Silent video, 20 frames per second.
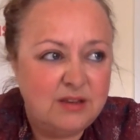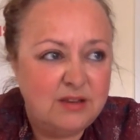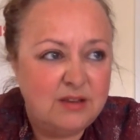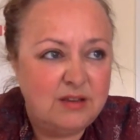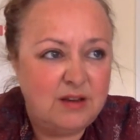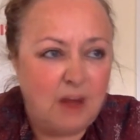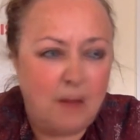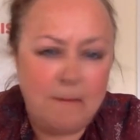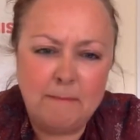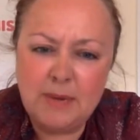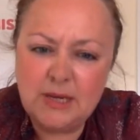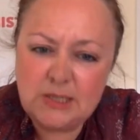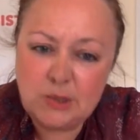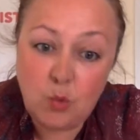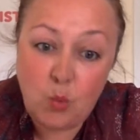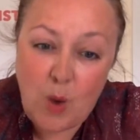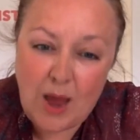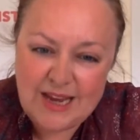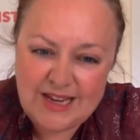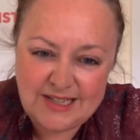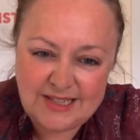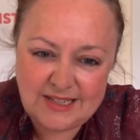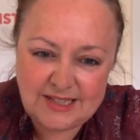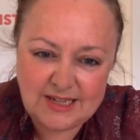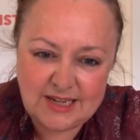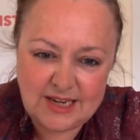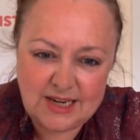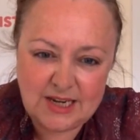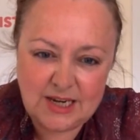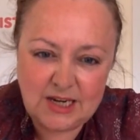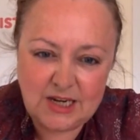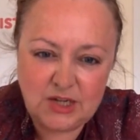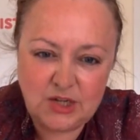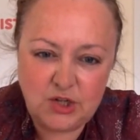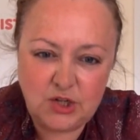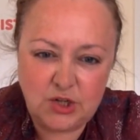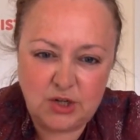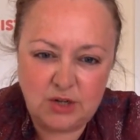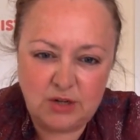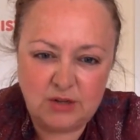like muscle
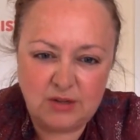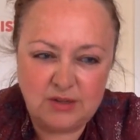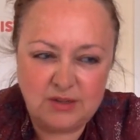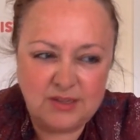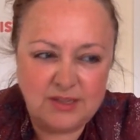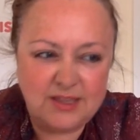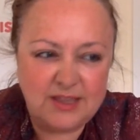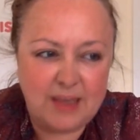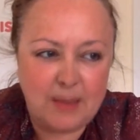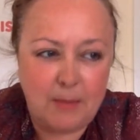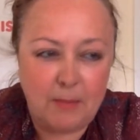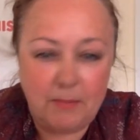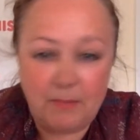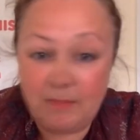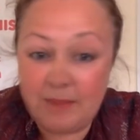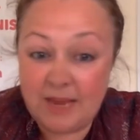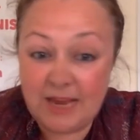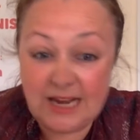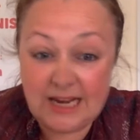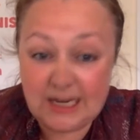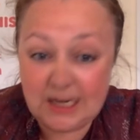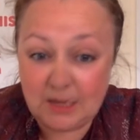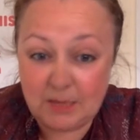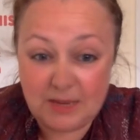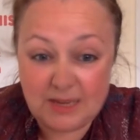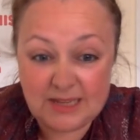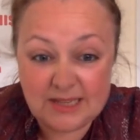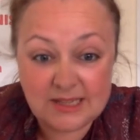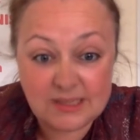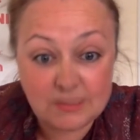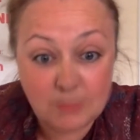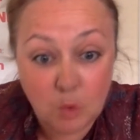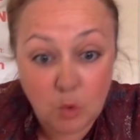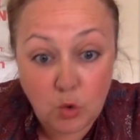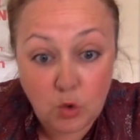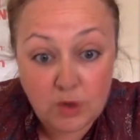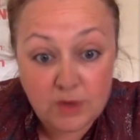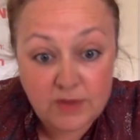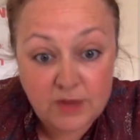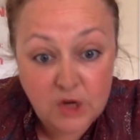wastage, and they'll be a little bit
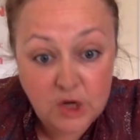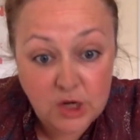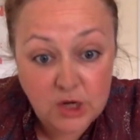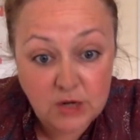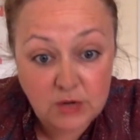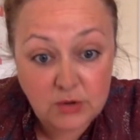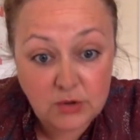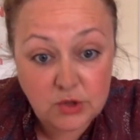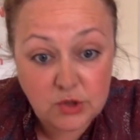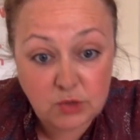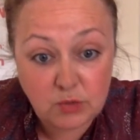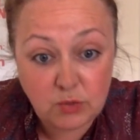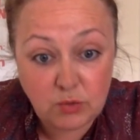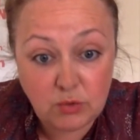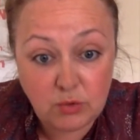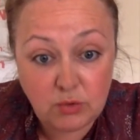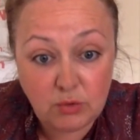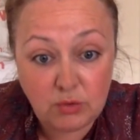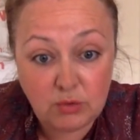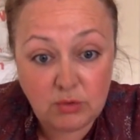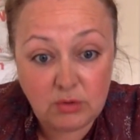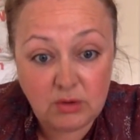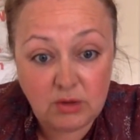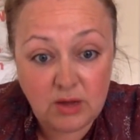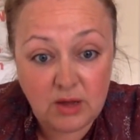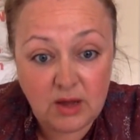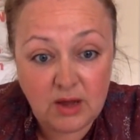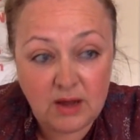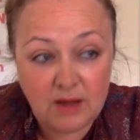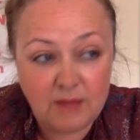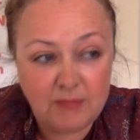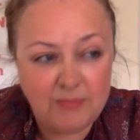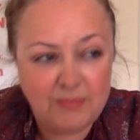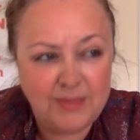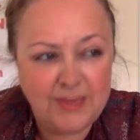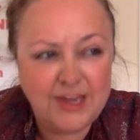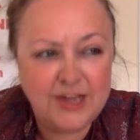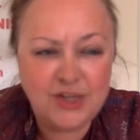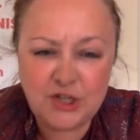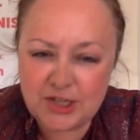smaller than usual.
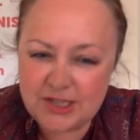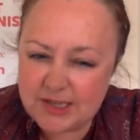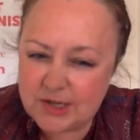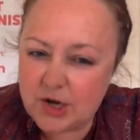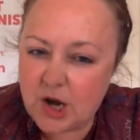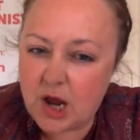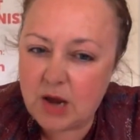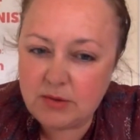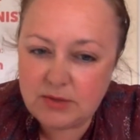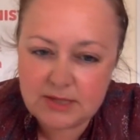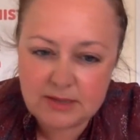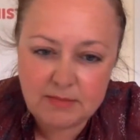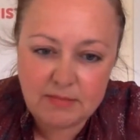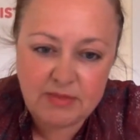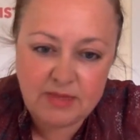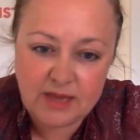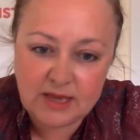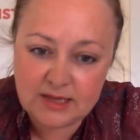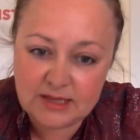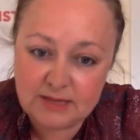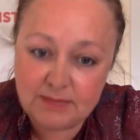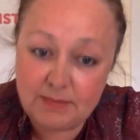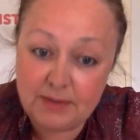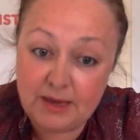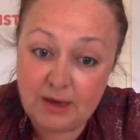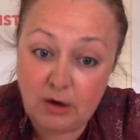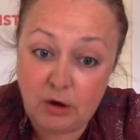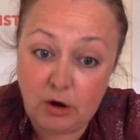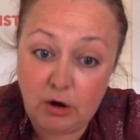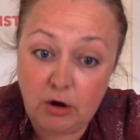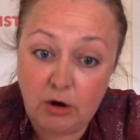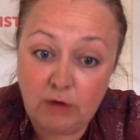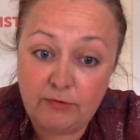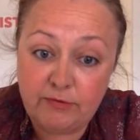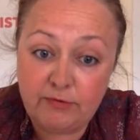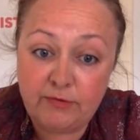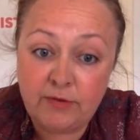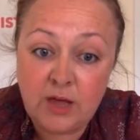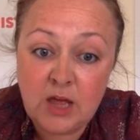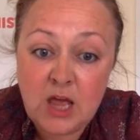You just know something's a bit
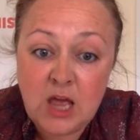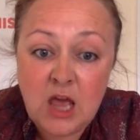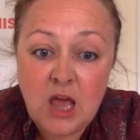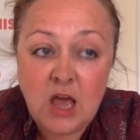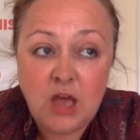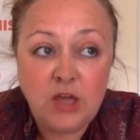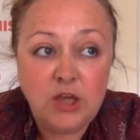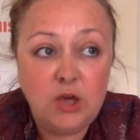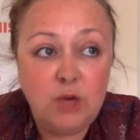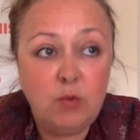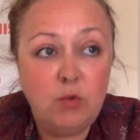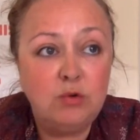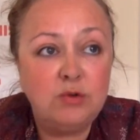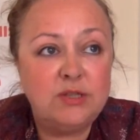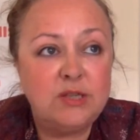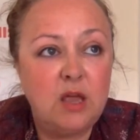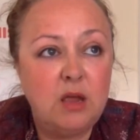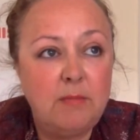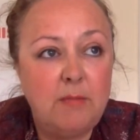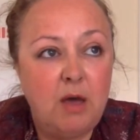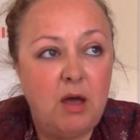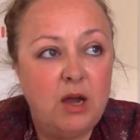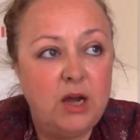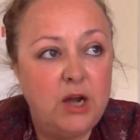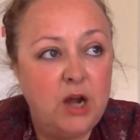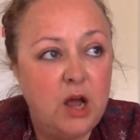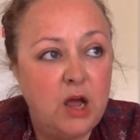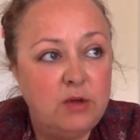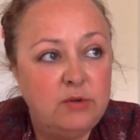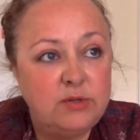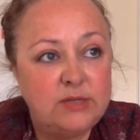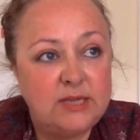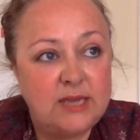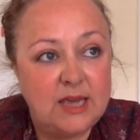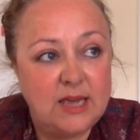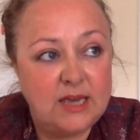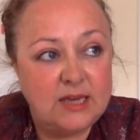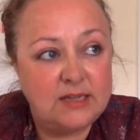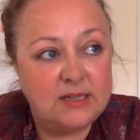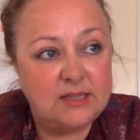off. You also might
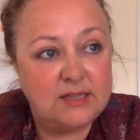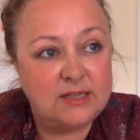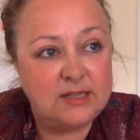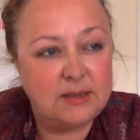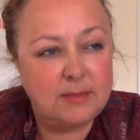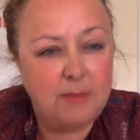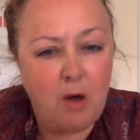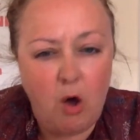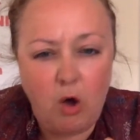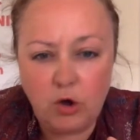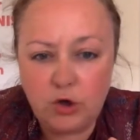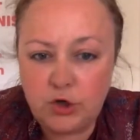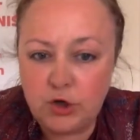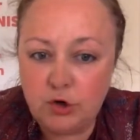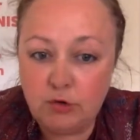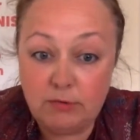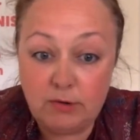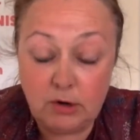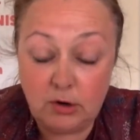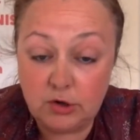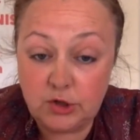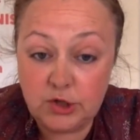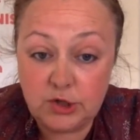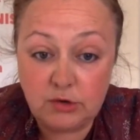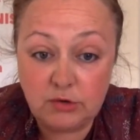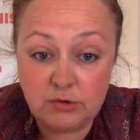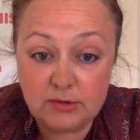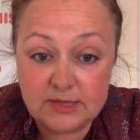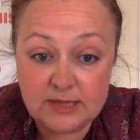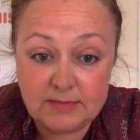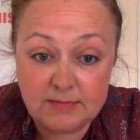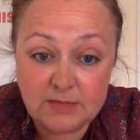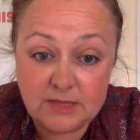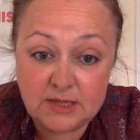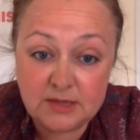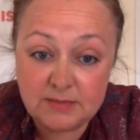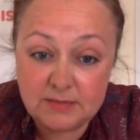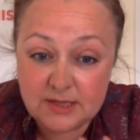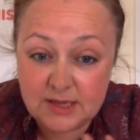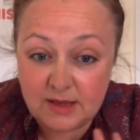notice some odd neurological
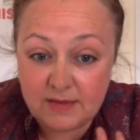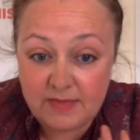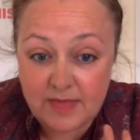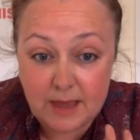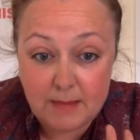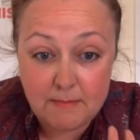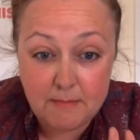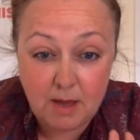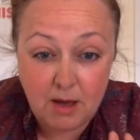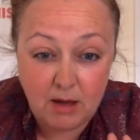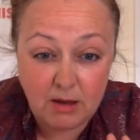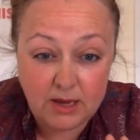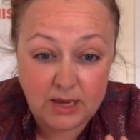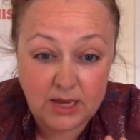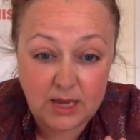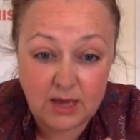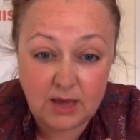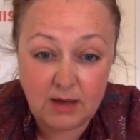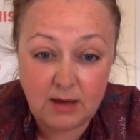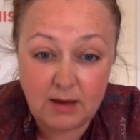symptoms, like they might